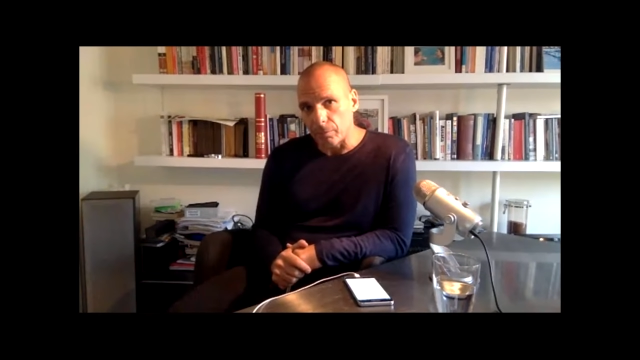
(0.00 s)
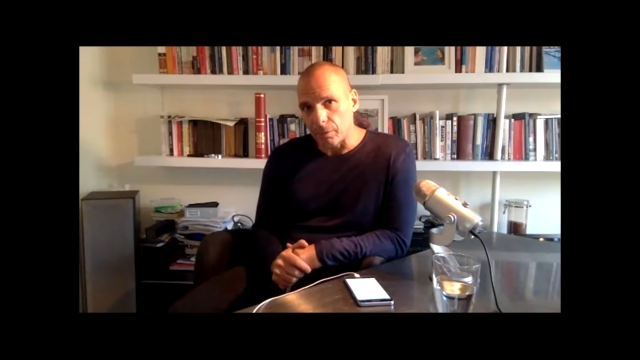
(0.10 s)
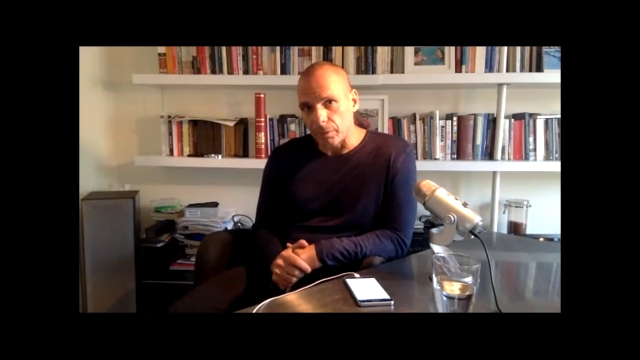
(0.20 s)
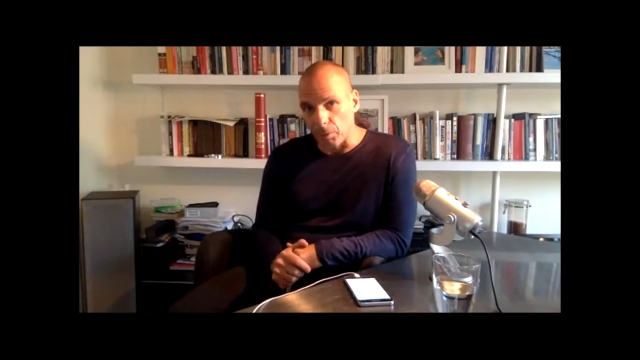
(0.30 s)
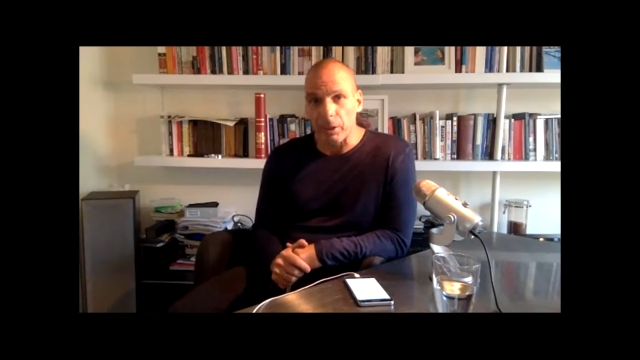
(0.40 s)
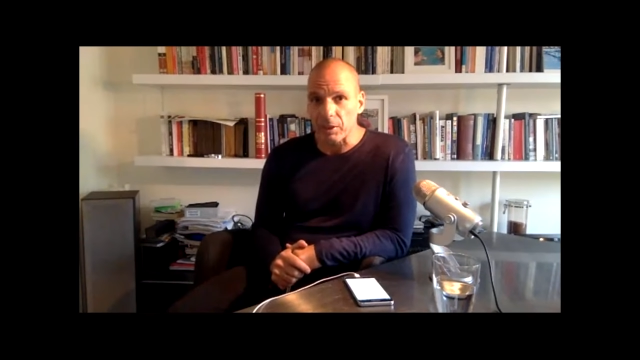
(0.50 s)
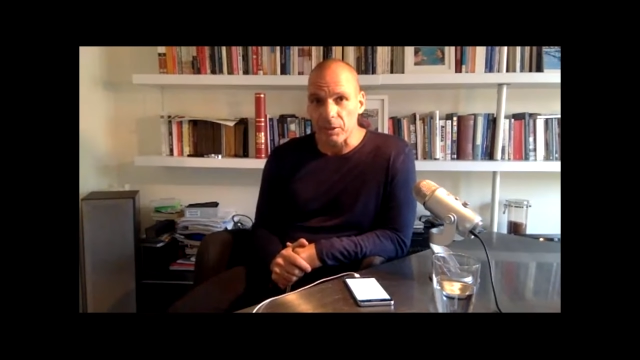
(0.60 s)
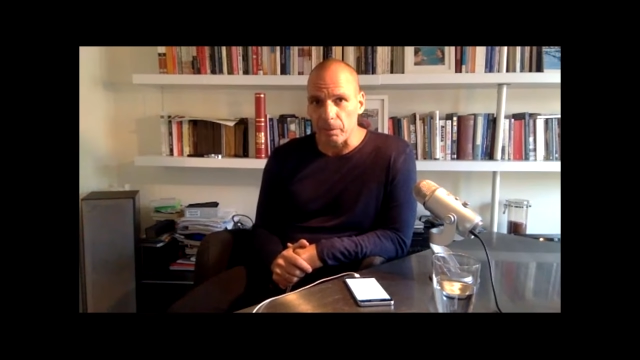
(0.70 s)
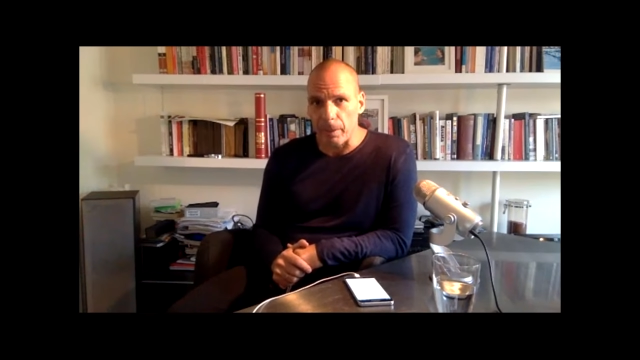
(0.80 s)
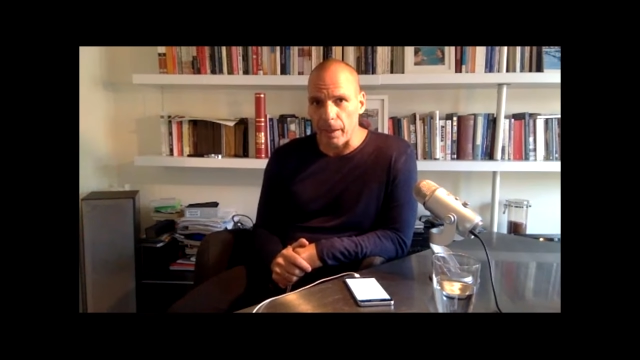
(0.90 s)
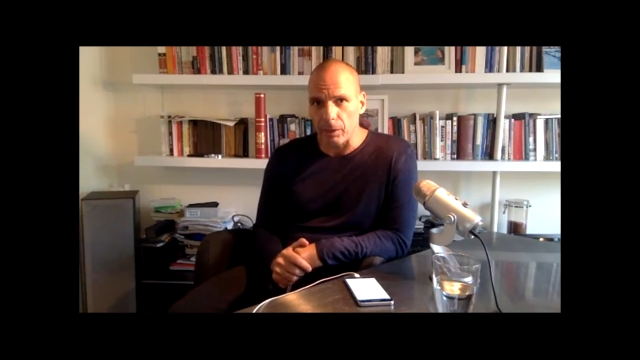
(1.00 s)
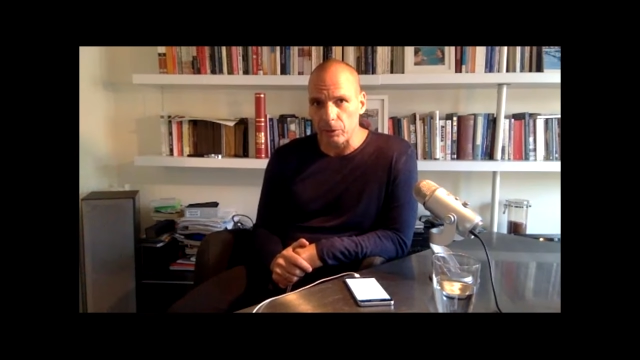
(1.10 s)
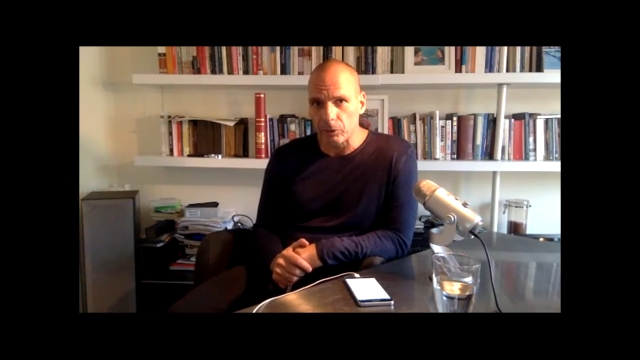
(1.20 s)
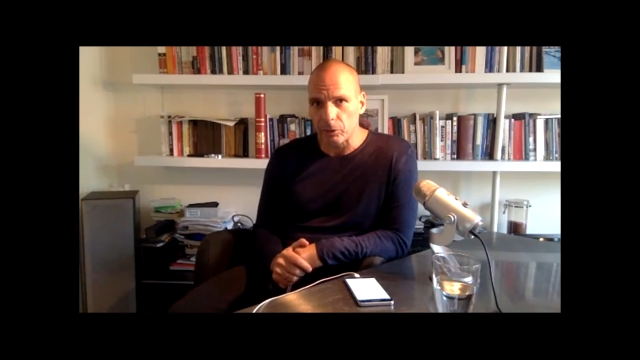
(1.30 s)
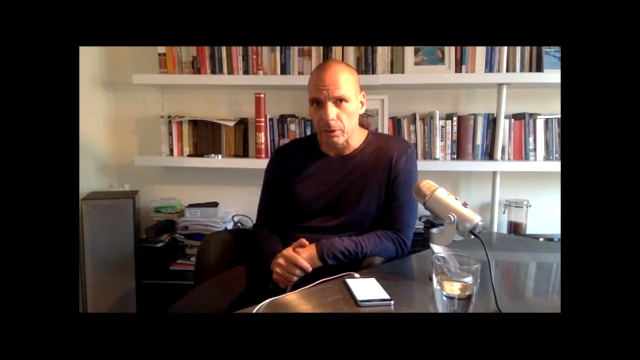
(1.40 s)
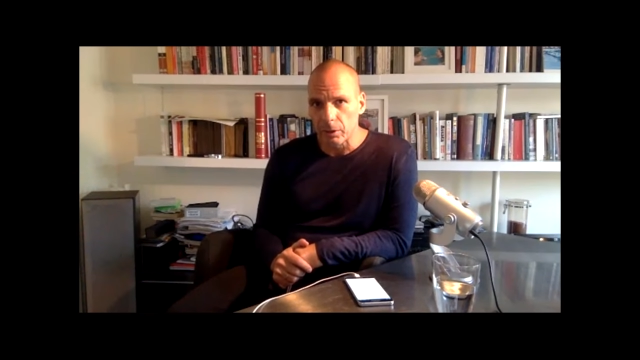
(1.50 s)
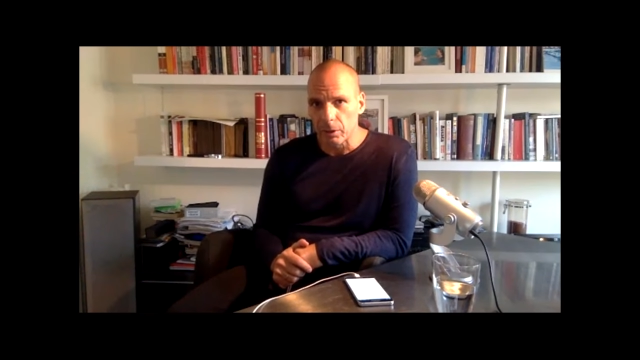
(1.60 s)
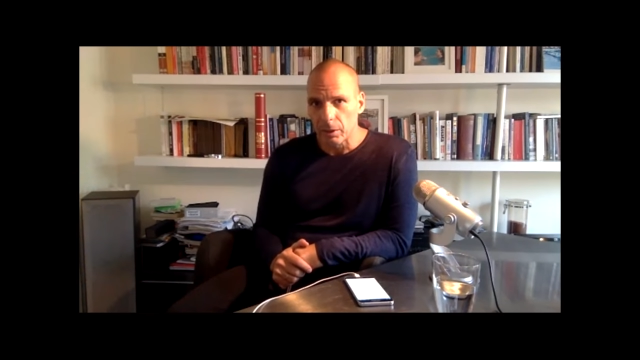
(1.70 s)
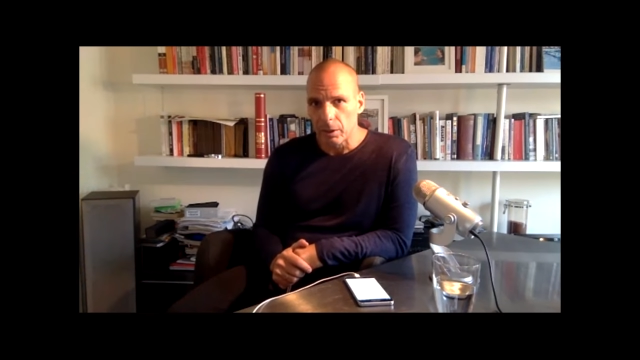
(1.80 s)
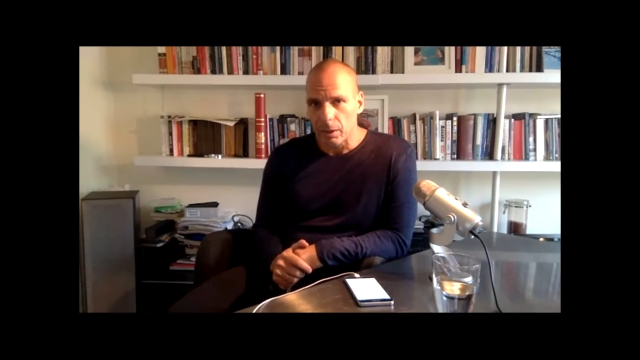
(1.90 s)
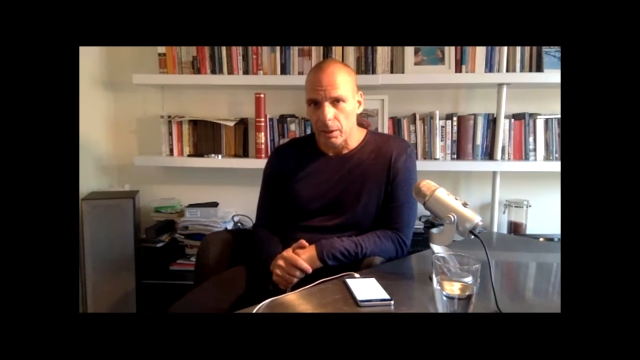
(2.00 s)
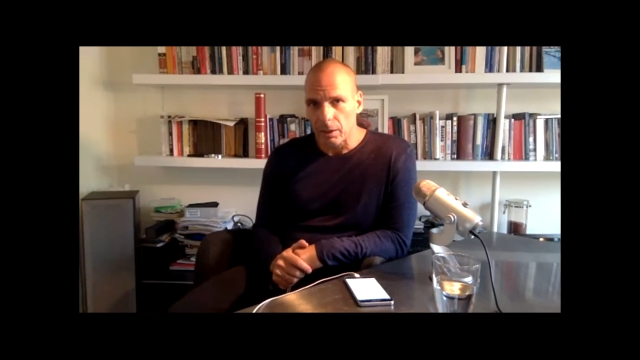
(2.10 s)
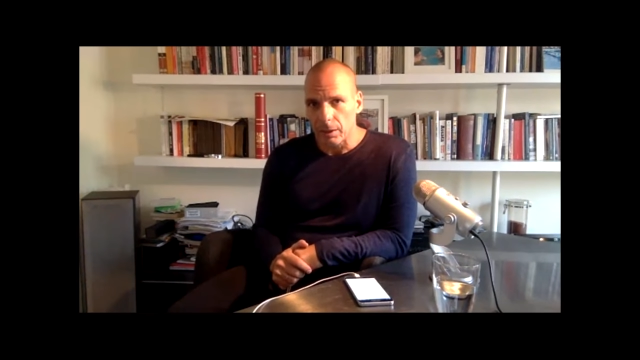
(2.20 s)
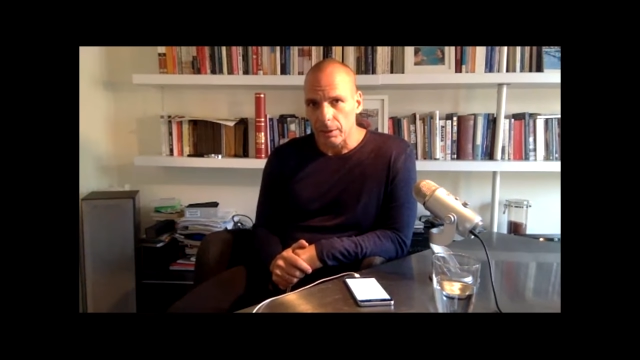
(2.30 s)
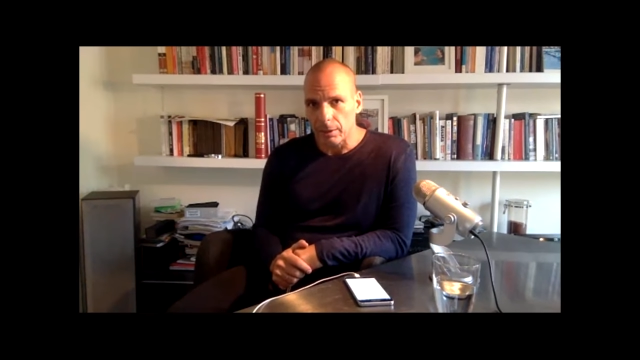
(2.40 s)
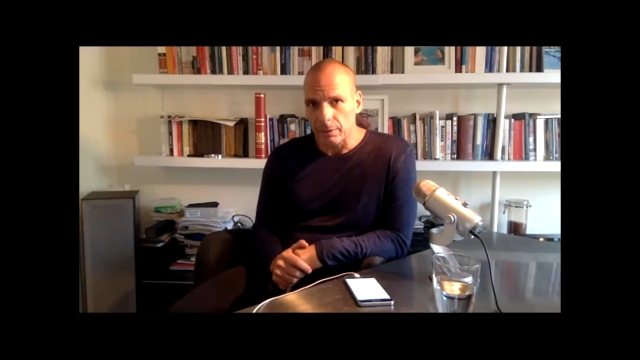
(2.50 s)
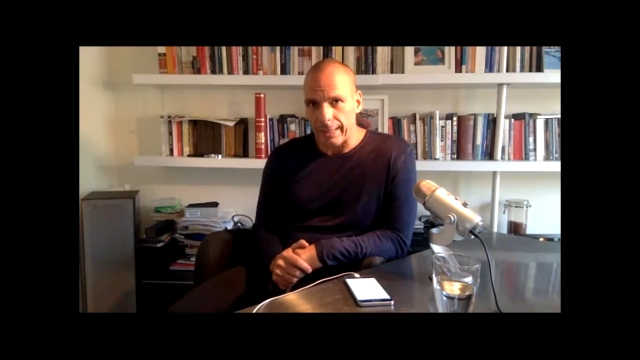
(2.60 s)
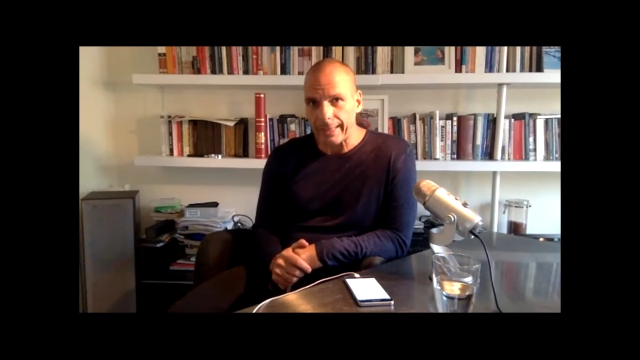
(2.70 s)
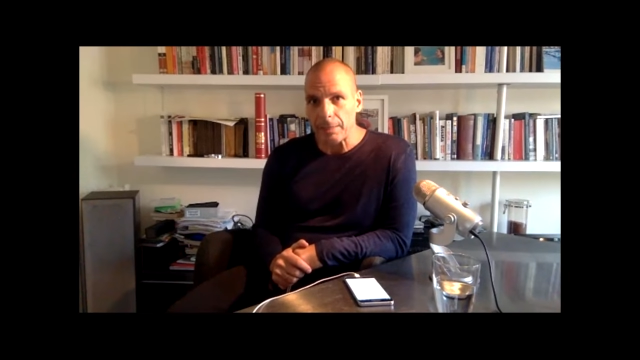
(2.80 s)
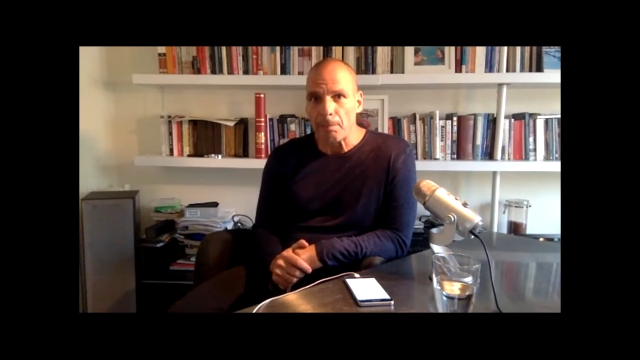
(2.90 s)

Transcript: democracy is about taking